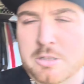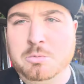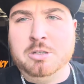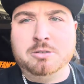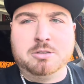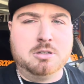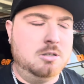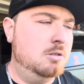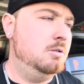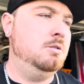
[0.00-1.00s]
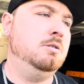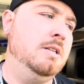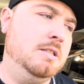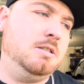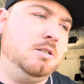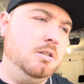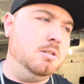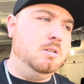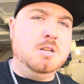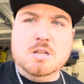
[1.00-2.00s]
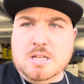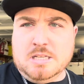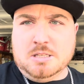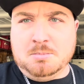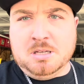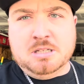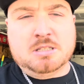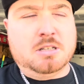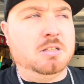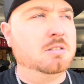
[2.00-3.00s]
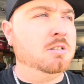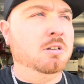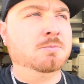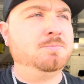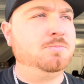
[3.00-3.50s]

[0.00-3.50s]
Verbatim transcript: the wheels. That's the that's the biggest thing. So